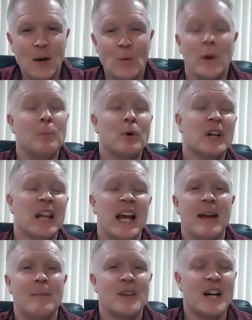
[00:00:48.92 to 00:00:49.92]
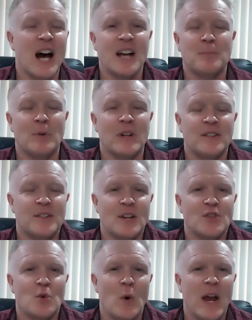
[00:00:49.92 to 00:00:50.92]
We proclaim the gospel in
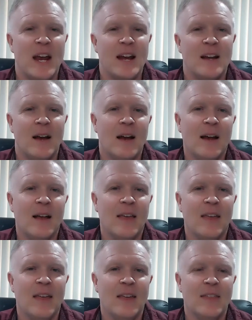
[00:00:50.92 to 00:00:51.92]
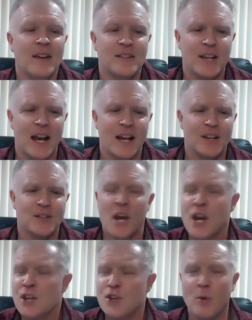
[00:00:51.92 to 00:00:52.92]
such a way that says,
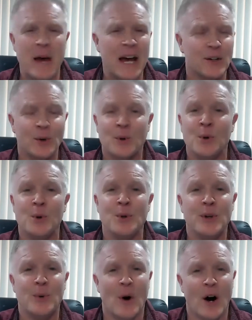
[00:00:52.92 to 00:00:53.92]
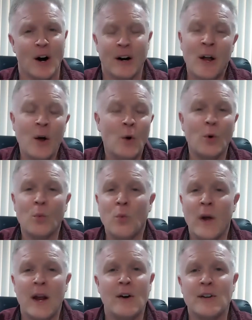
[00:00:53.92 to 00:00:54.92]
no matter who you are or
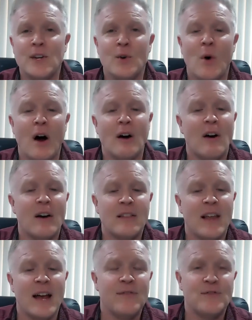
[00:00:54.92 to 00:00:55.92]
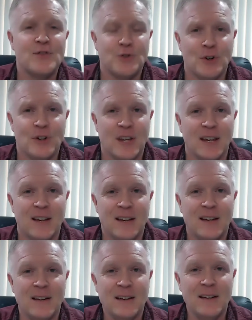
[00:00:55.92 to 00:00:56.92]
where you are on life's journey,
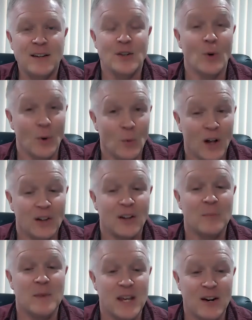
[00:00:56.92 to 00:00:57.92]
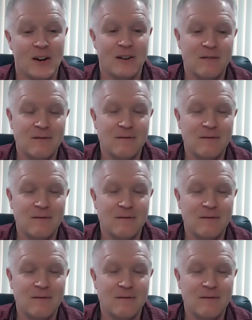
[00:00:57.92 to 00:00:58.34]
you are welcome here.